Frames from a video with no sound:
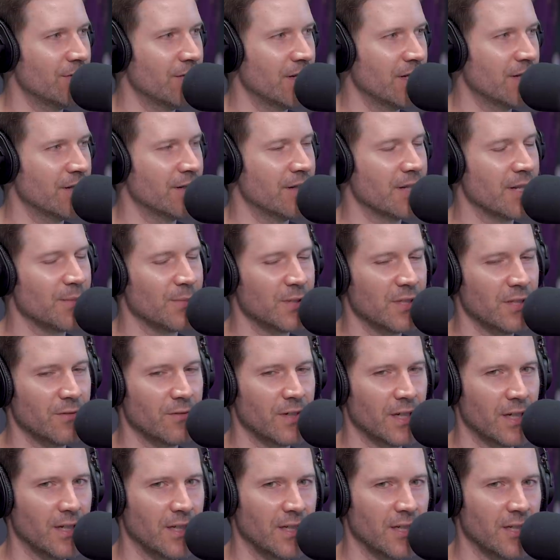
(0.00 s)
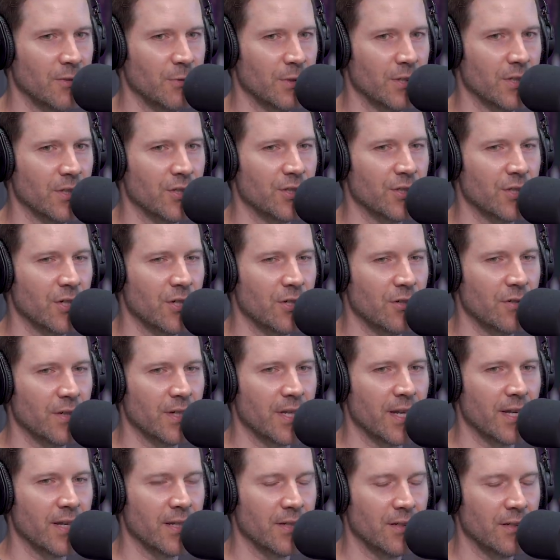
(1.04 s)
featuring MC Ricky D with the show.
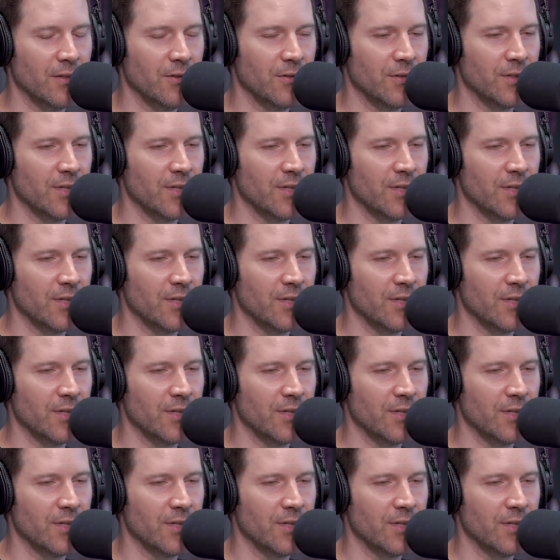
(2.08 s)
It had mm-hmm.